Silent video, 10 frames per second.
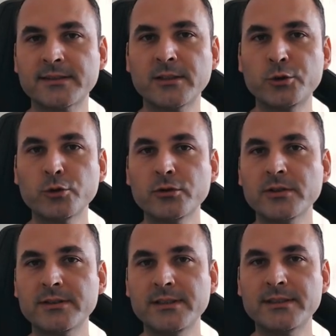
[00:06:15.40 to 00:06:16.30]

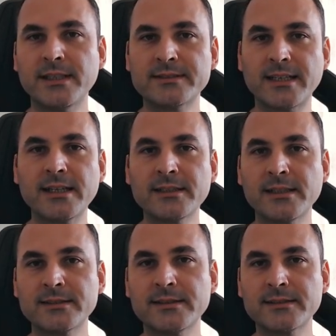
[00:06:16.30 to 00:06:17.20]
shouldn't need
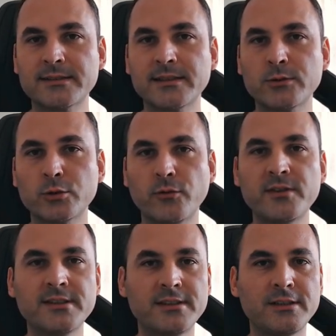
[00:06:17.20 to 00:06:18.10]
sunglasses to
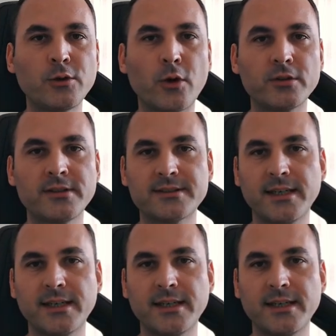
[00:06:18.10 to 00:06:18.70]
visit your design.